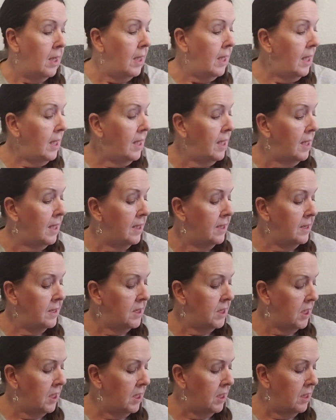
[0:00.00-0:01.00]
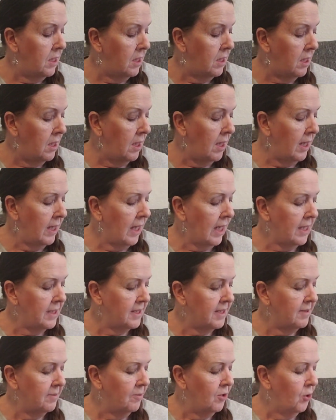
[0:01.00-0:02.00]
And I got
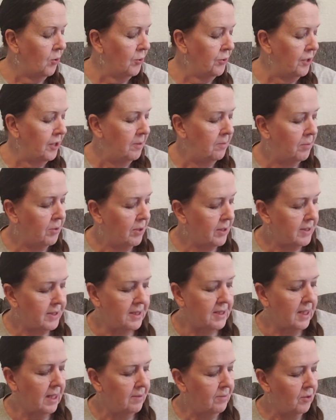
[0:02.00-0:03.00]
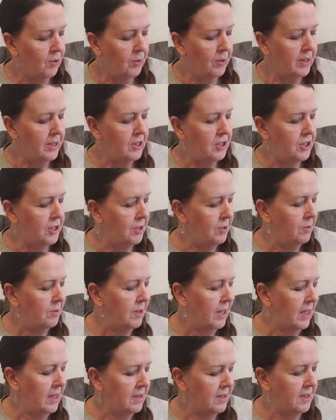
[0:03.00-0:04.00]
some golden books I'm going to
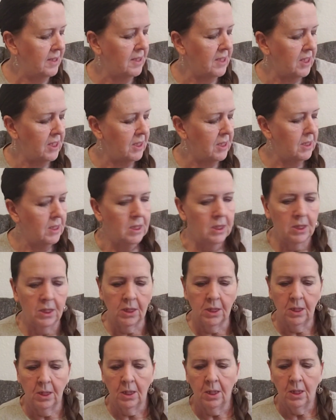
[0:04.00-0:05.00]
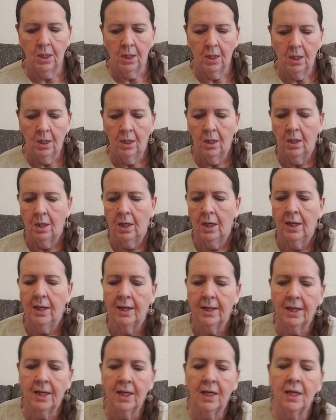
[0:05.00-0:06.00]
list.
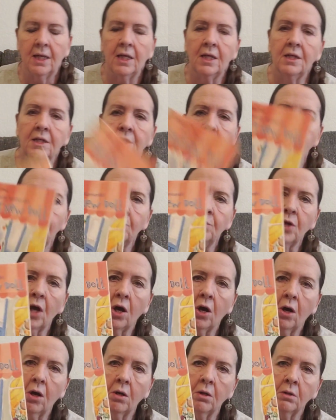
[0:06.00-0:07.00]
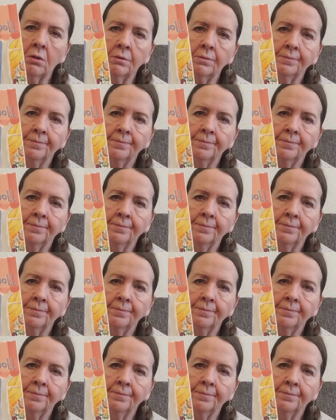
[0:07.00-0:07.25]
Kitty's New Doll.